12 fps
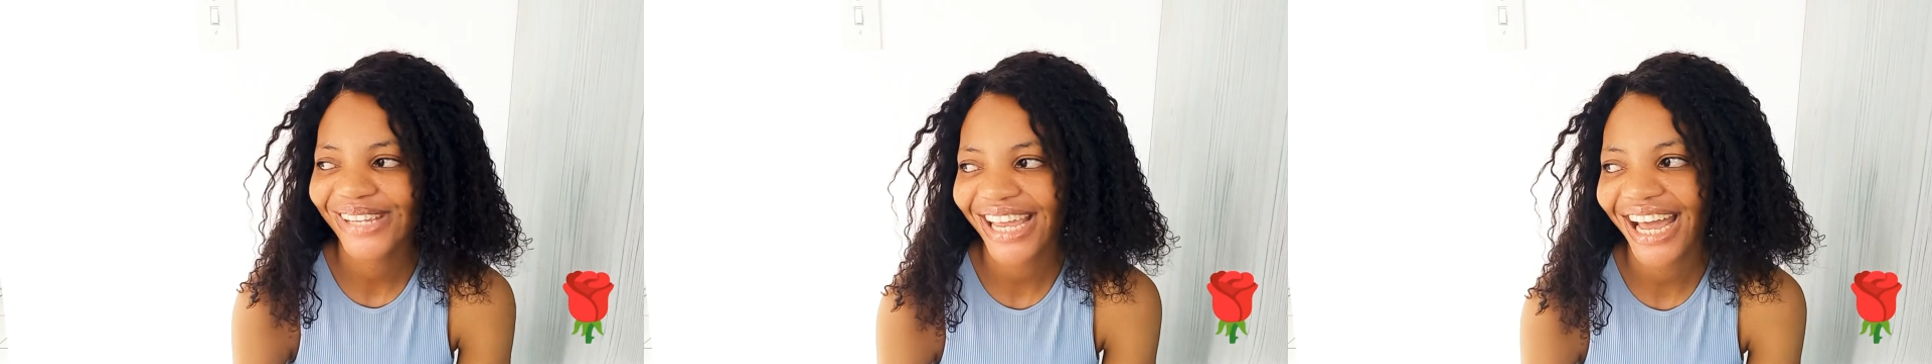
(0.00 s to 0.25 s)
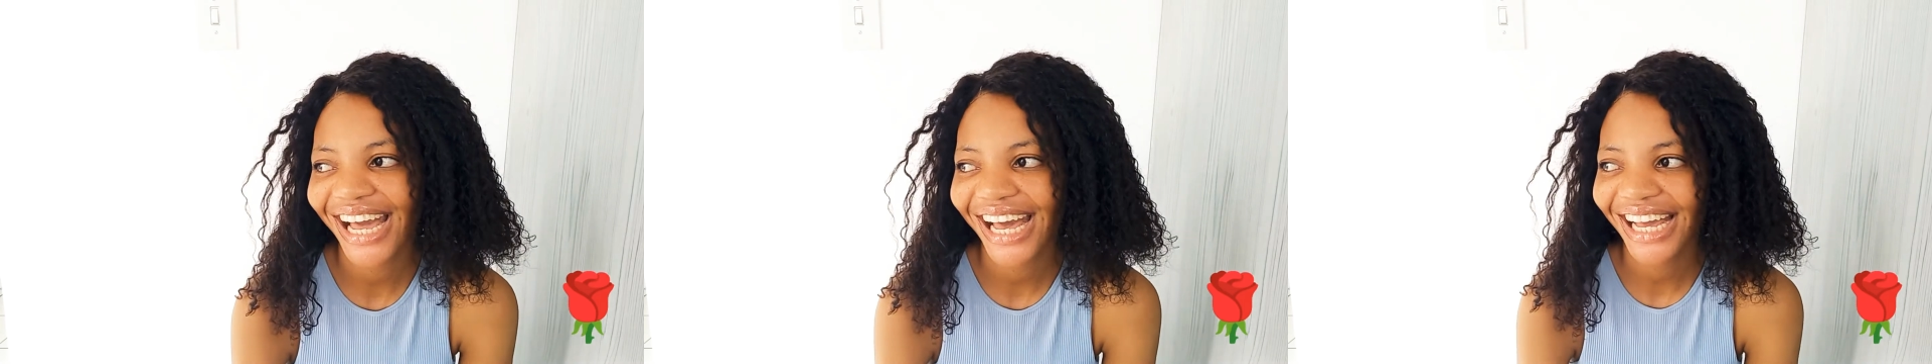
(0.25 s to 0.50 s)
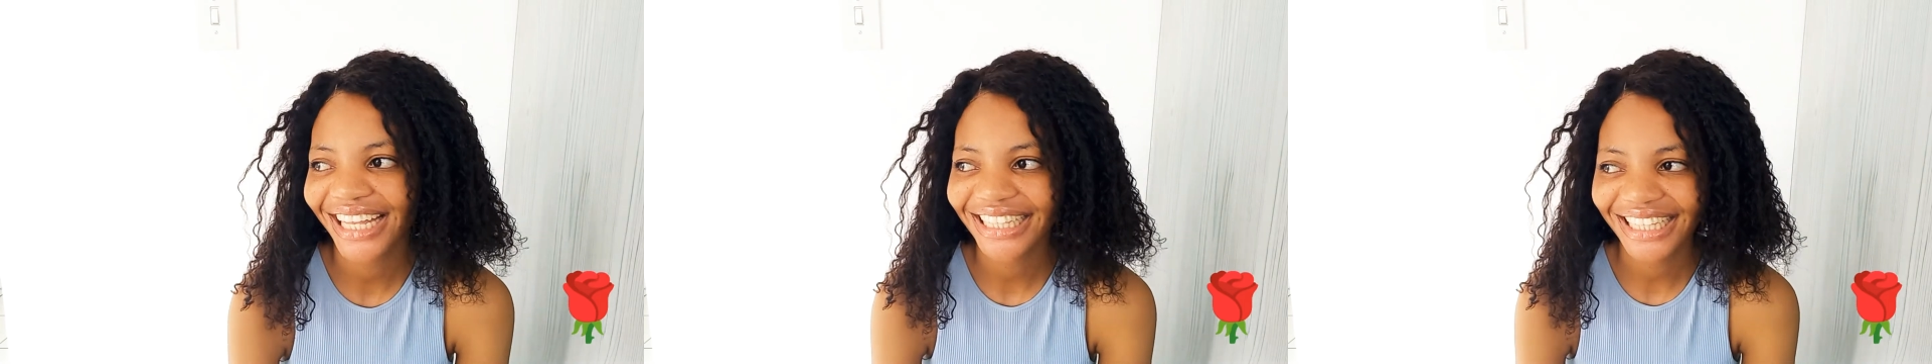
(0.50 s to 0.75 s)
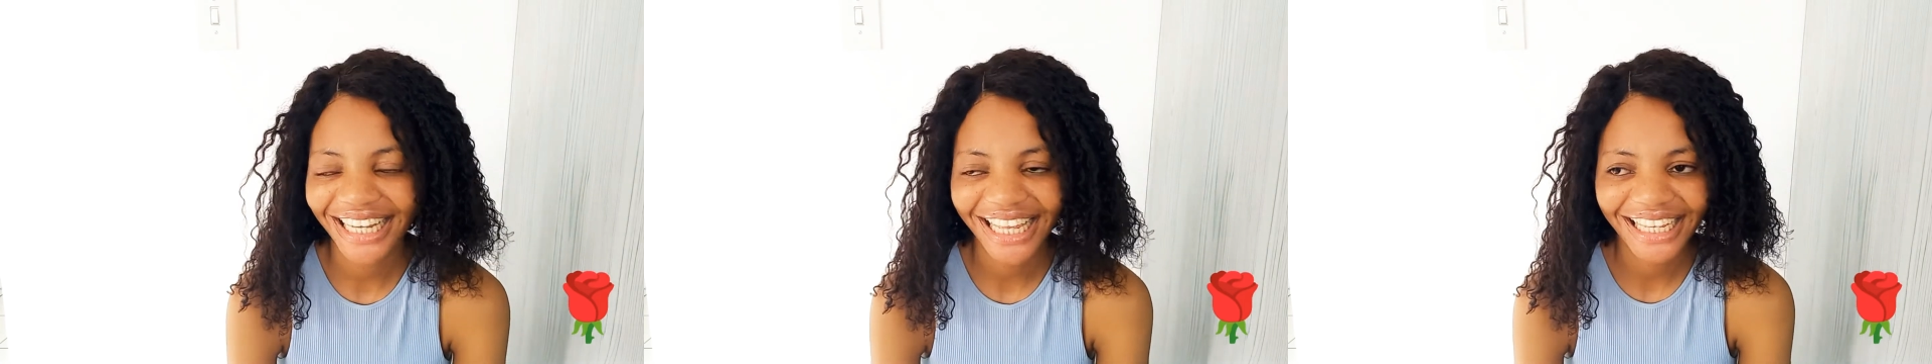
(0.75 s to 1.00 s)
yeah,
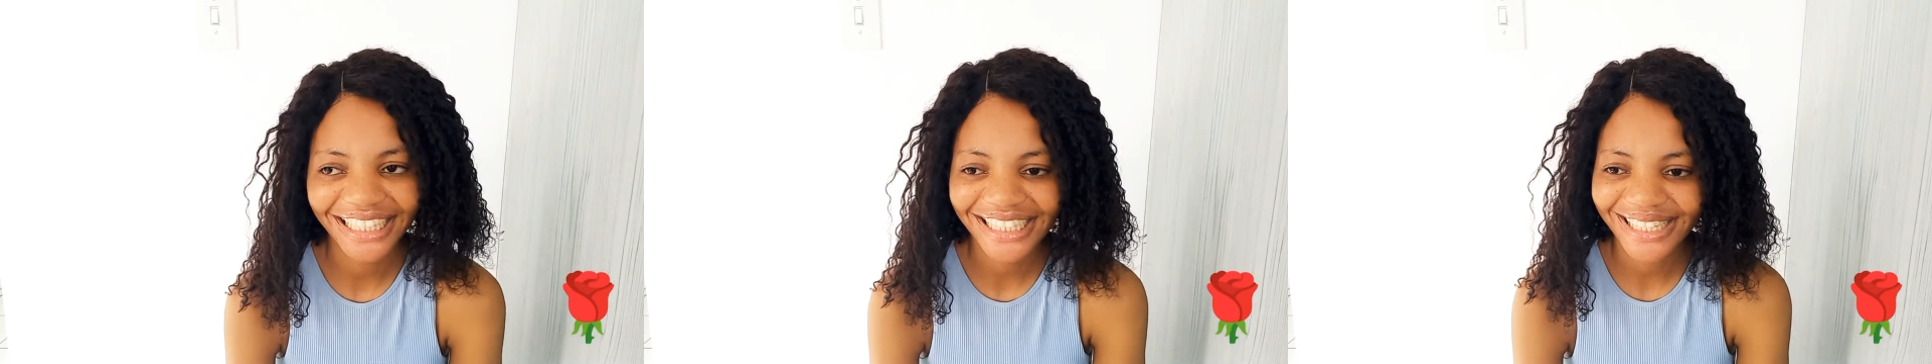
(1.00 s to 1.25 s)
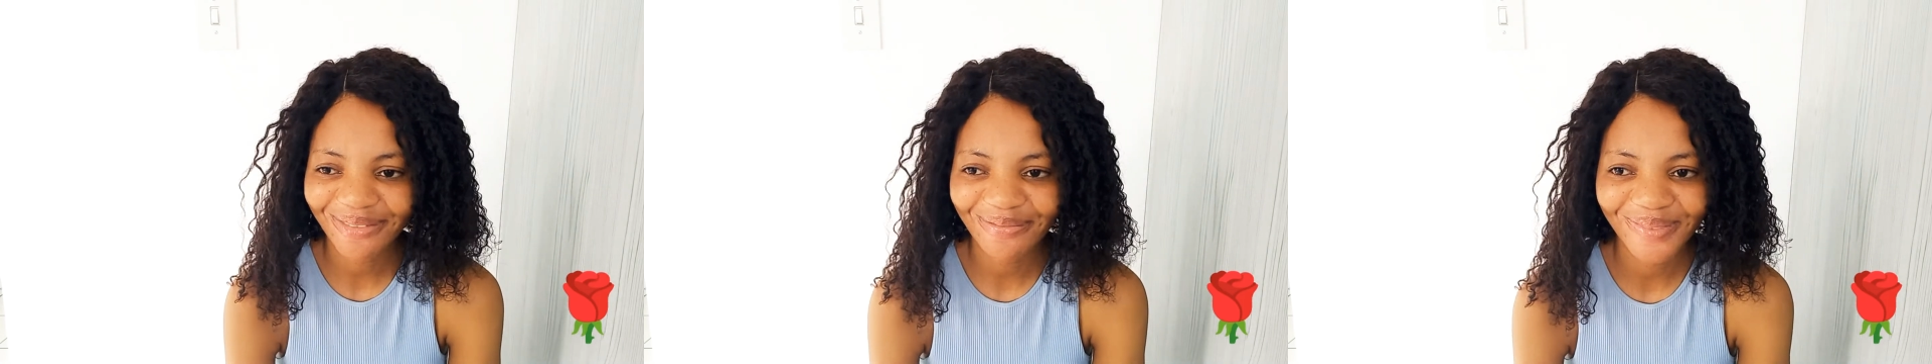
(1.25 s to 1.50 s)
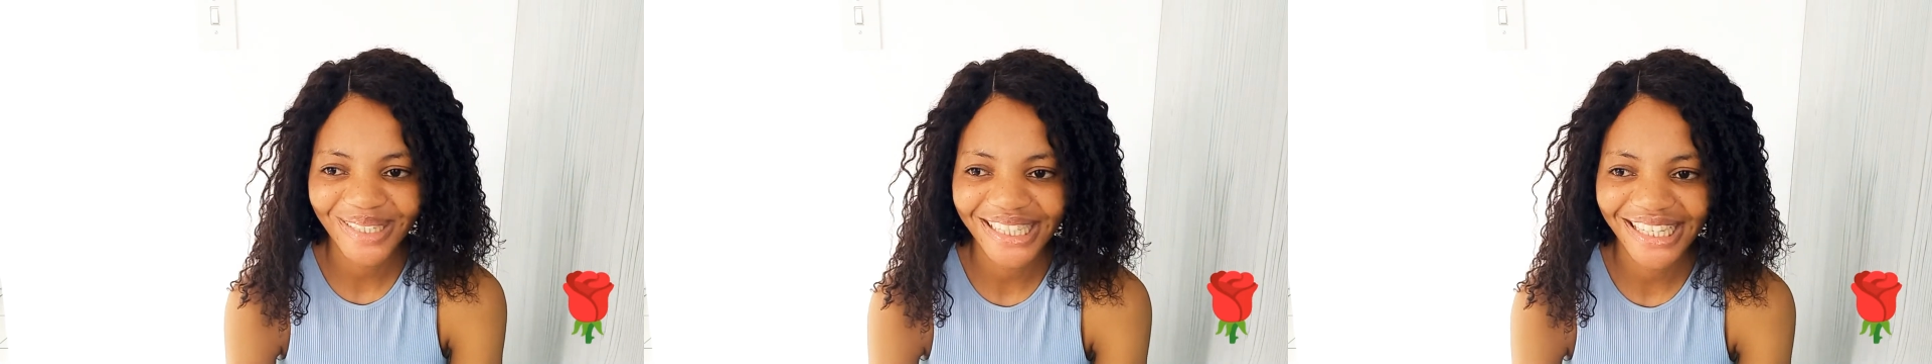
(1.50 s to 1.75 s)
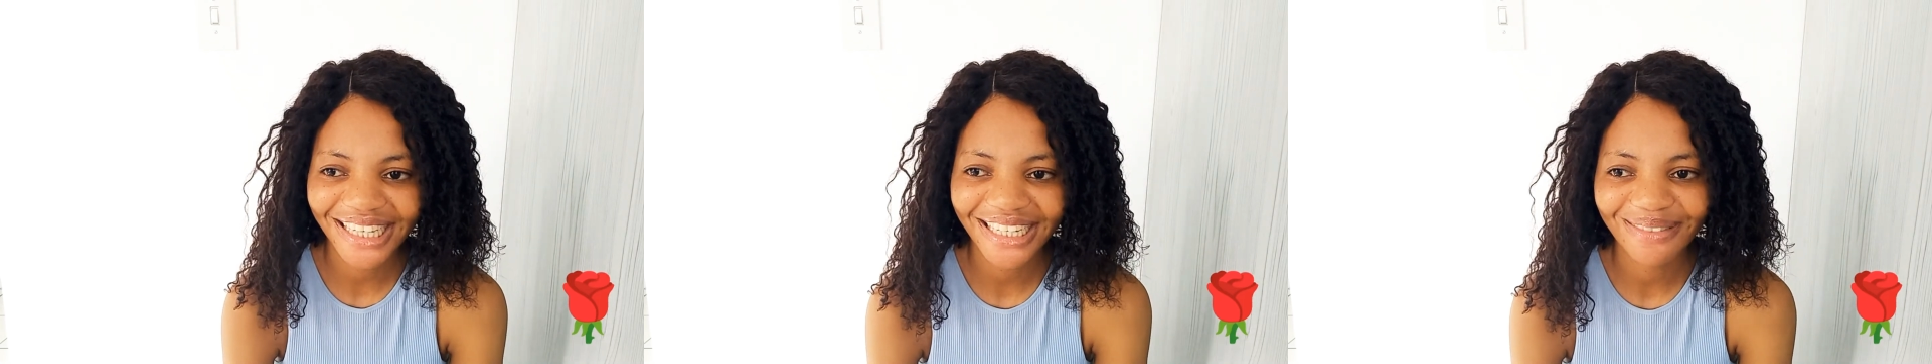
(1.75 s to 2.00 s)
then I
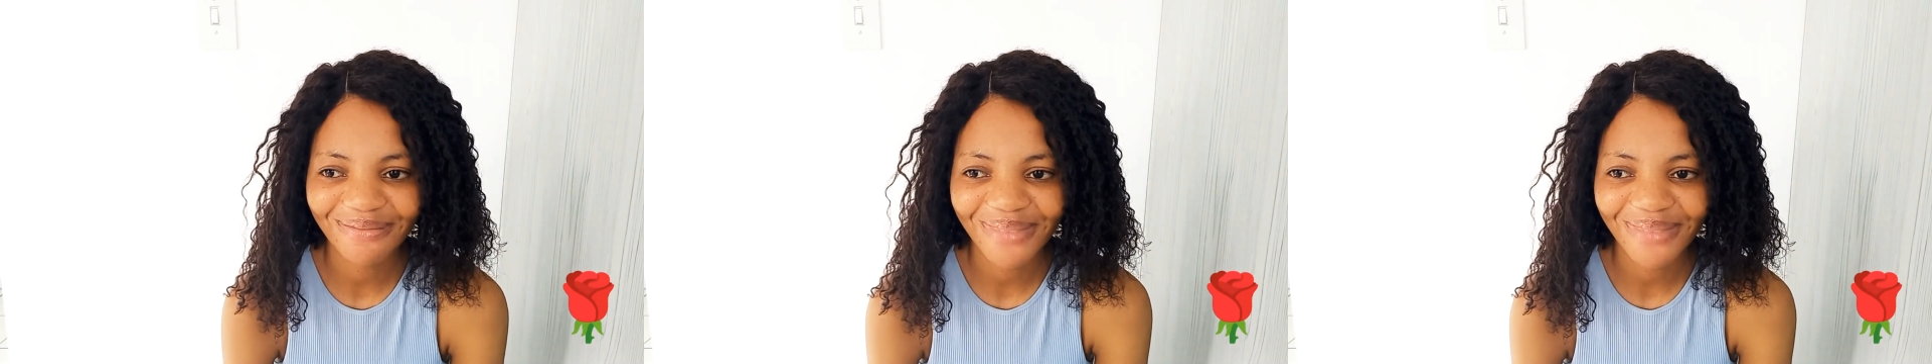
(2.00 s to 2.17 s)
submitted